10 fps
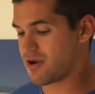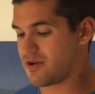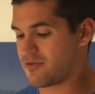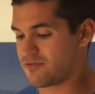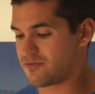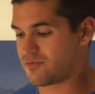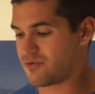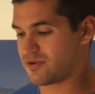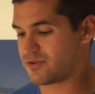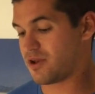And
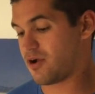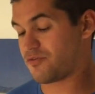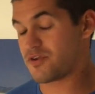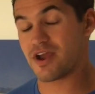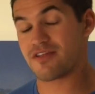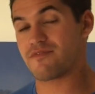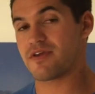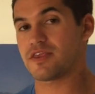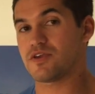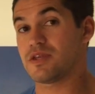if you guys have
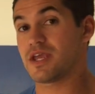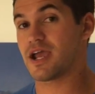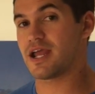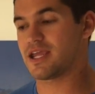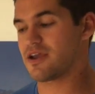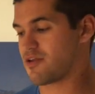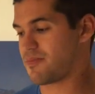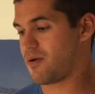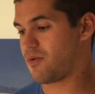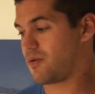any unique ideas
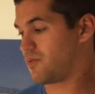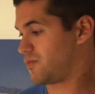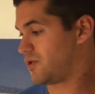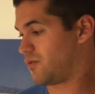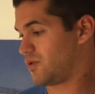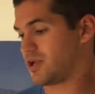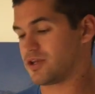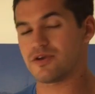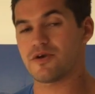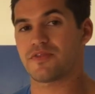about what we could
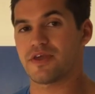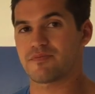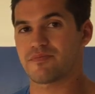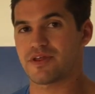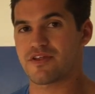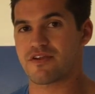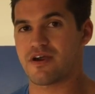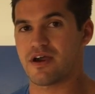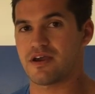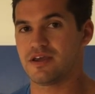do with it, please
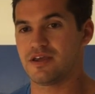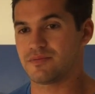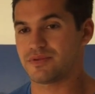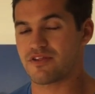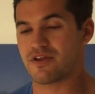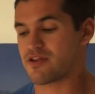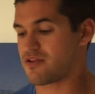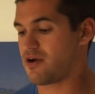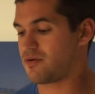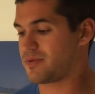let us know.